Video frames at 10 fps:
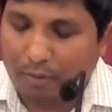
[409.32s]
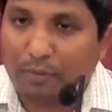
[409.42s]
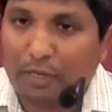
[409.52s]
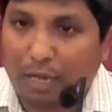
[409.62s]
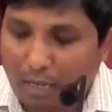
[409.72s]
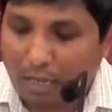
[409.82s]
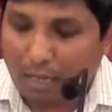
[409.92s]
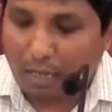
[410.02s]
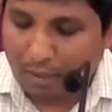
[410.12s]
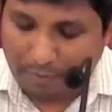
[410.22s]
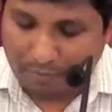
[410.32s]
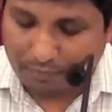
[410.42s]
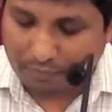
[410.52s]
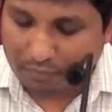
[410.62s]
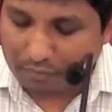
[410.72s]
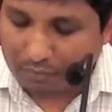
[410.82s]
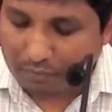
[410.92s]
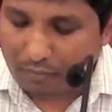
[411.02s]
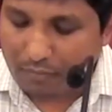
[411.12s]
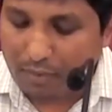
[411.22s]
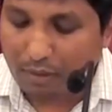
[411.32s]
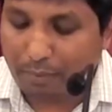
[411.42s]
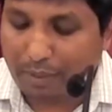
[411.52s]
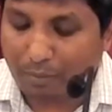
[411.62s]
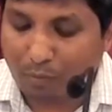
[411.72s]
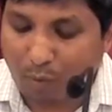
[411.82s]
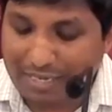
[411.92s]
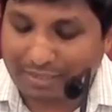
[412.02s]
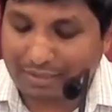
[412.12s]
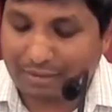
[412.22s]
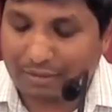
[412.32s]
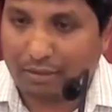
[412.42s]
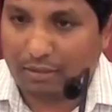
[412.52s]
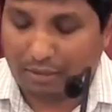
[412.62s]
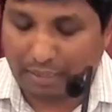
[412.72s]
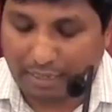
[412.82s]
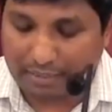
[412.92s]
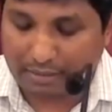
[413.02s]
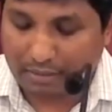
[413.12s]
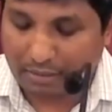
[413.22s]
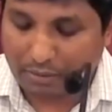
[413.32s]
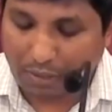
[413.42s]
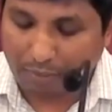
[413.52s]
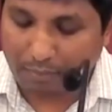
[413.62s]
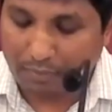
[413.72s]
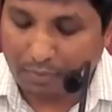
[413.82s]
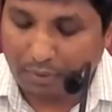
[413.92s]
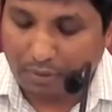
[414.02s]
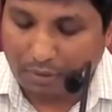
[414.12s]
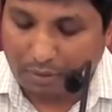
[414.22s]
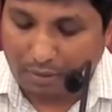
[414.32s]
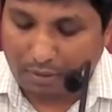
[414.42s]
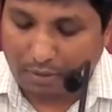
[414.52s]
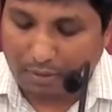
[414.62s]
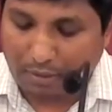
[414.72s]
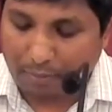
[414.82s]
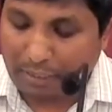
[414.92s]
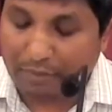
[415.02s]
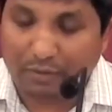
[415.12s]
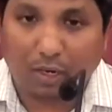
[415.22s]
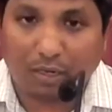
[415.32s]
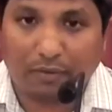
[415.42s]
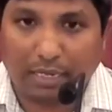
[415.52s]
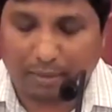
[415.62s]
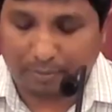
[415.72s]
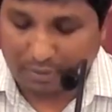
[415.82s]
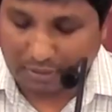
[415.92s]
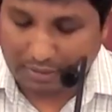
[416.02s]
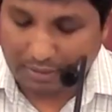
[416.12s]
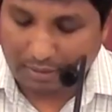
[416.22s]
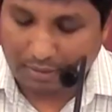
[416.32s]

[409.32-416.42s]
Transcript: we all maybe become wise in the days to come. Uh, I believe the Lord will help us.